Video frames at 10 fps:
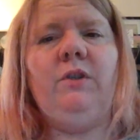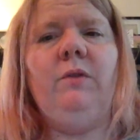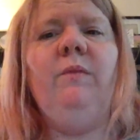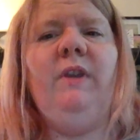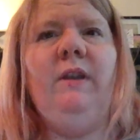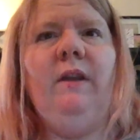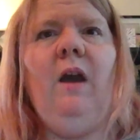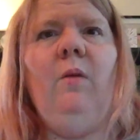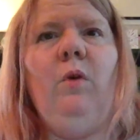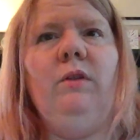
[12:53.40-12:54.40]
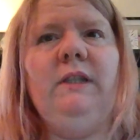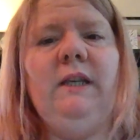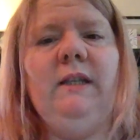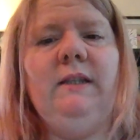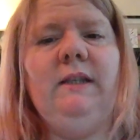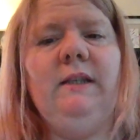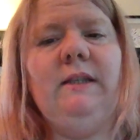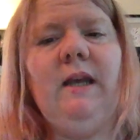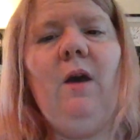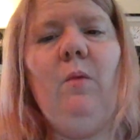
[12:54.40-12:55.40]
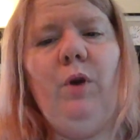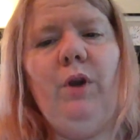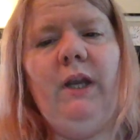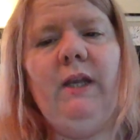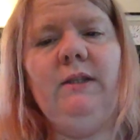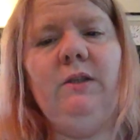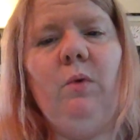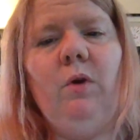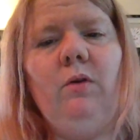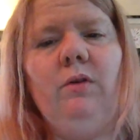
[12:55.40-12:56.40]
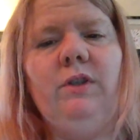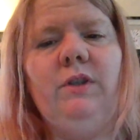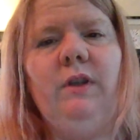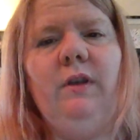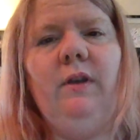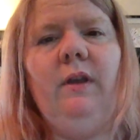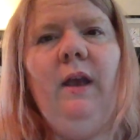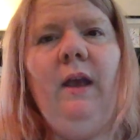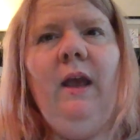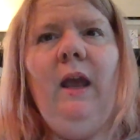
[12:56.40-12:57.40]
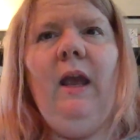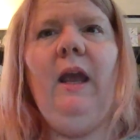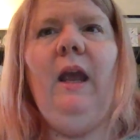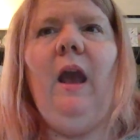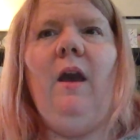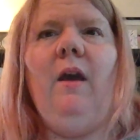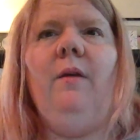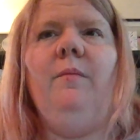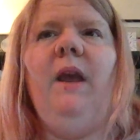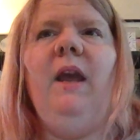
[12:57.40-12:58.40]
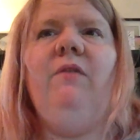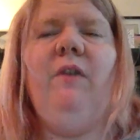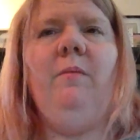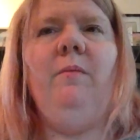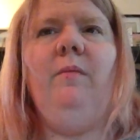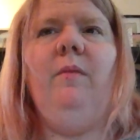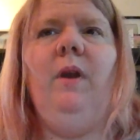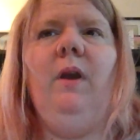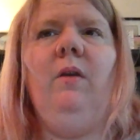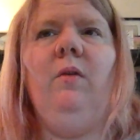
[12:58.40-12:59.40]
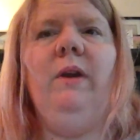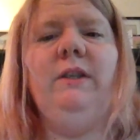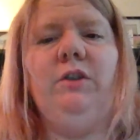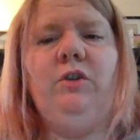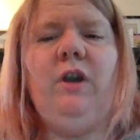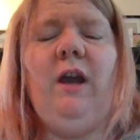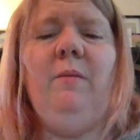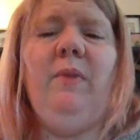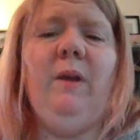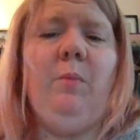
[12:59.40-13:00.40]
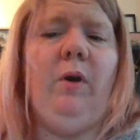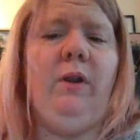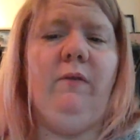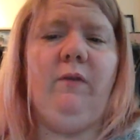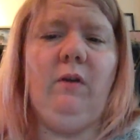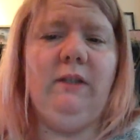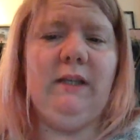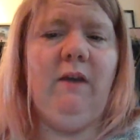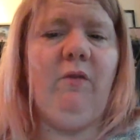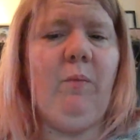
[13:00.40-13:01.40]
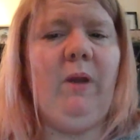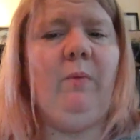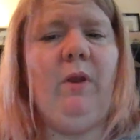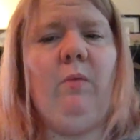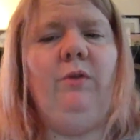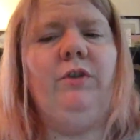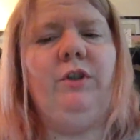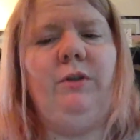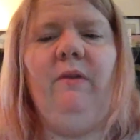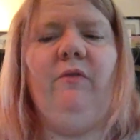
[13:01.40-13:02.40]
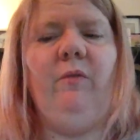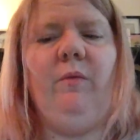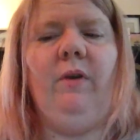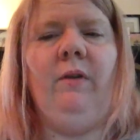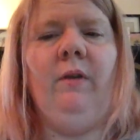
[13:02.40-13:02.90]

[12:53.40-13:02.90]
was something that I wanted to start working towards. That if I'm going to try and be a point of contact for people, I want to do it from